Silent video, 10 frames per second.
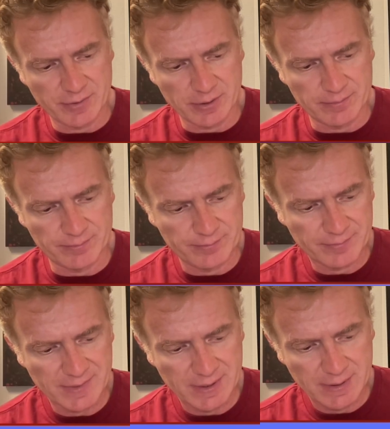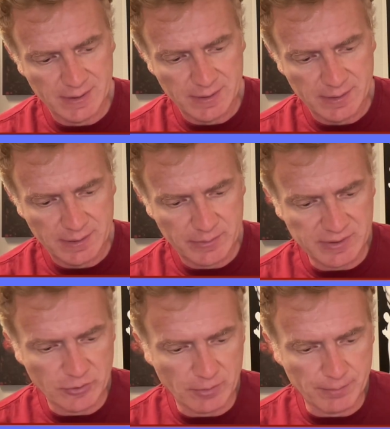There was a
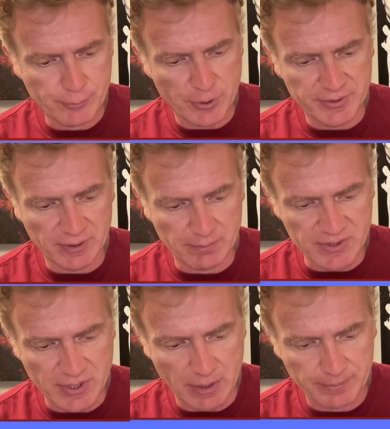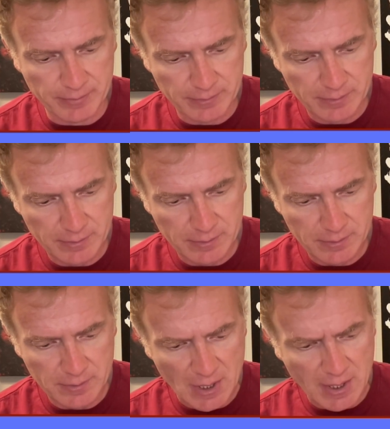little printing mishap.
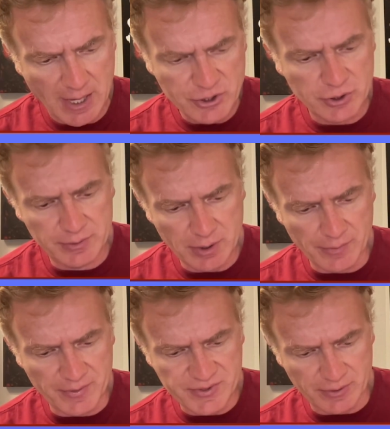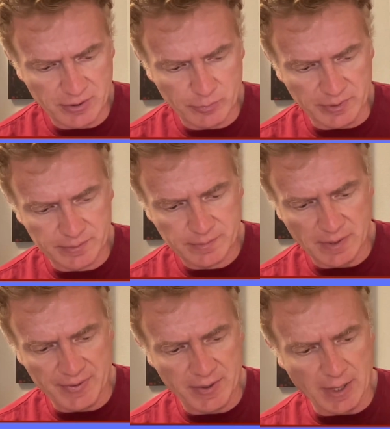Actually, no, this is a good one.
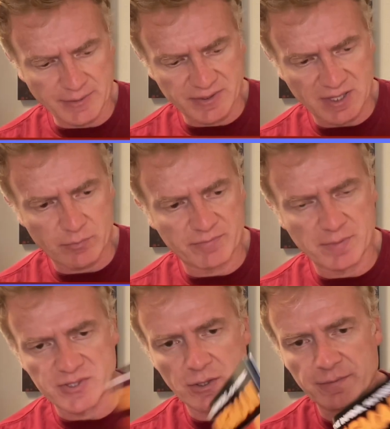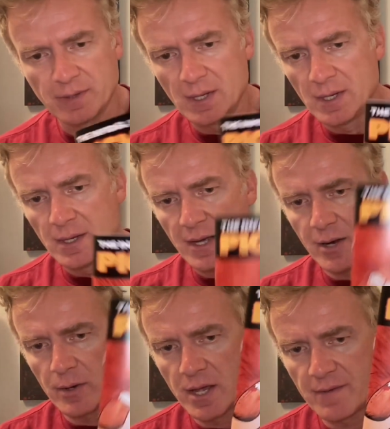I think I just kept one for myself. I
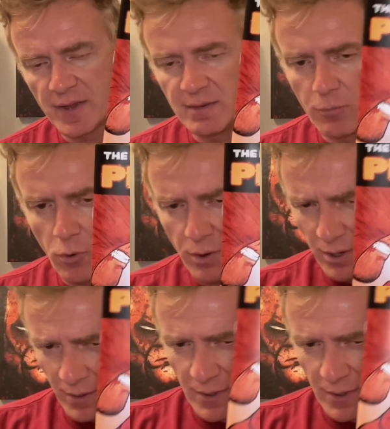don't have any more